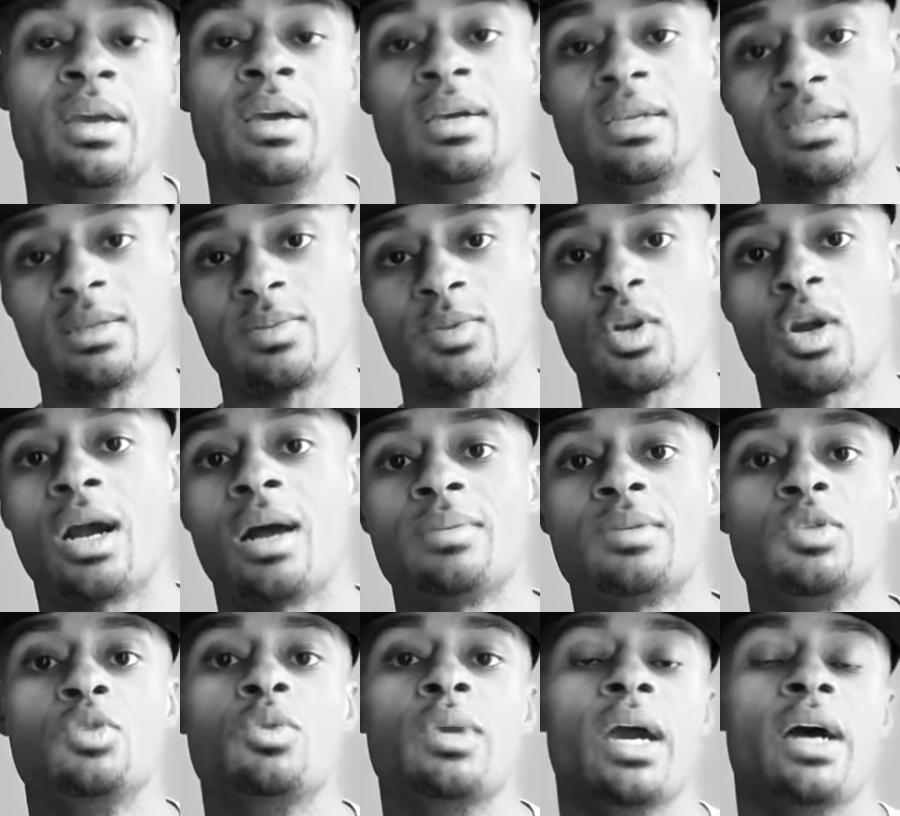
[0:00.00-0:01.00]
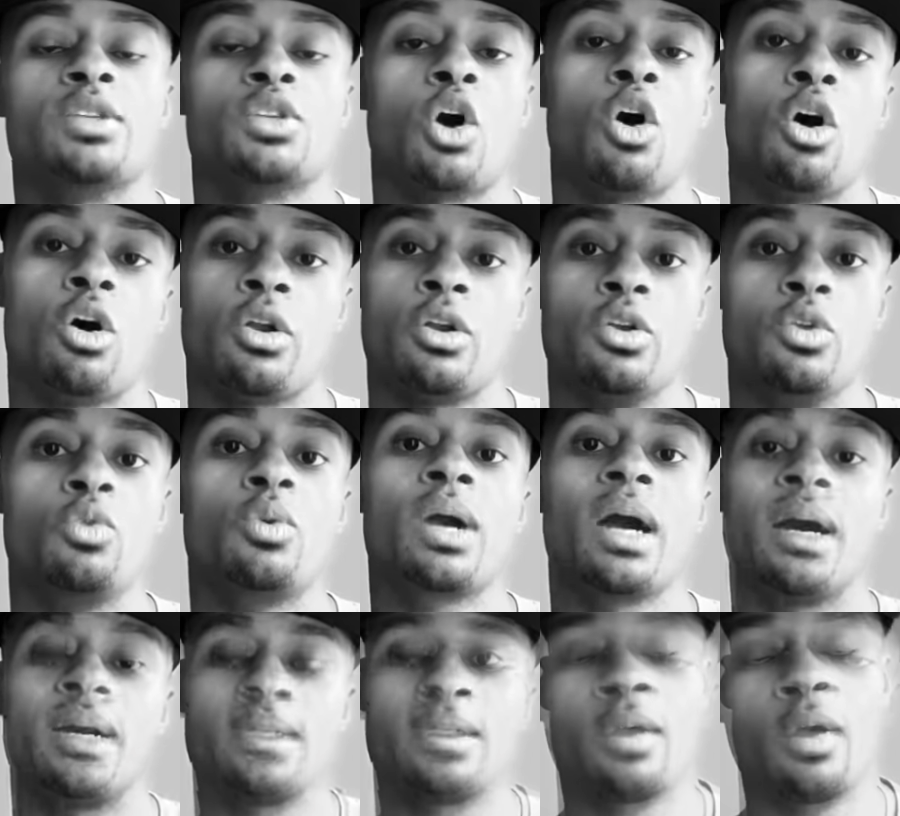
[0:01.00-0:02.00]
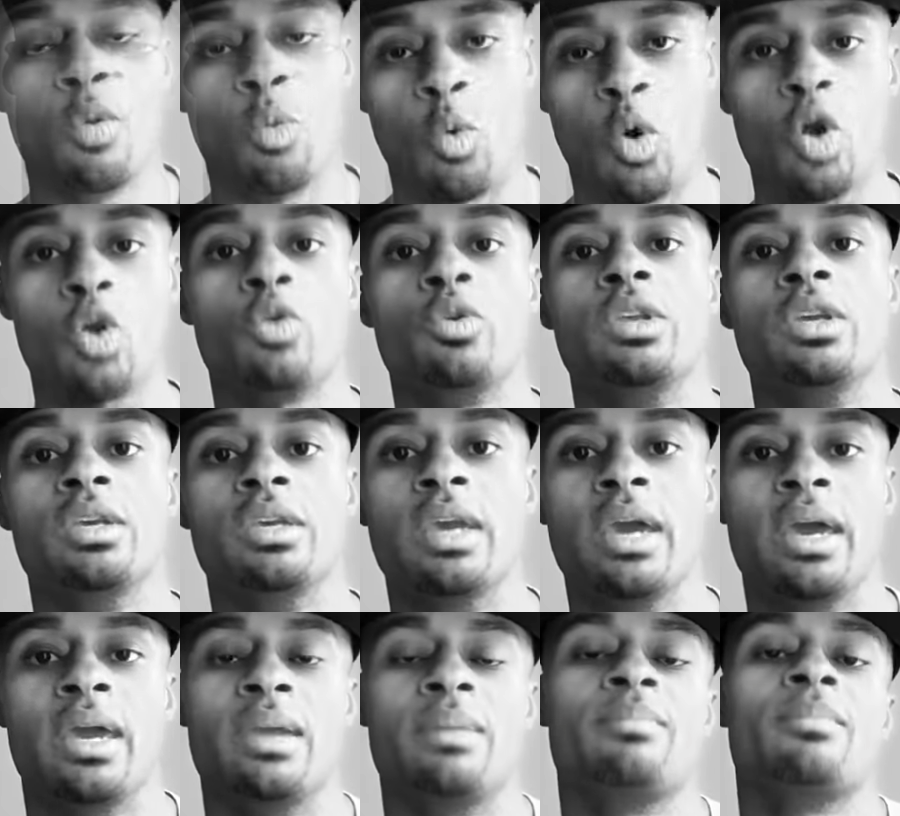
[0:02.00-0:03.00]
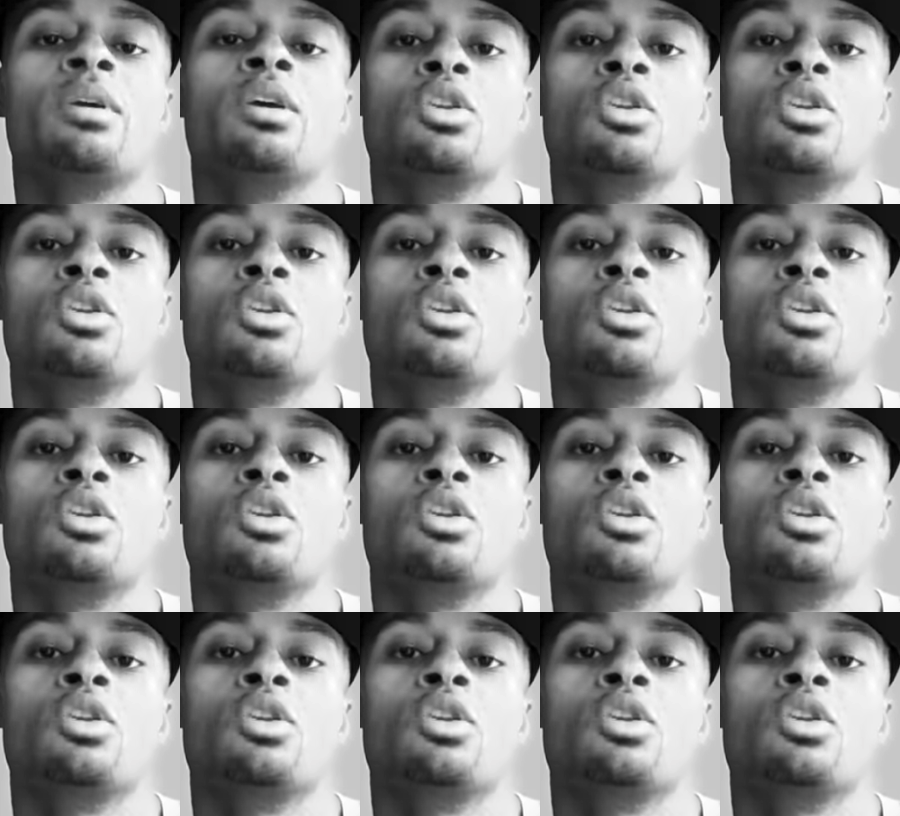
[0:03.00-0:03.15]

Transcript: Subscribe so you catch all the new content. I work on your game.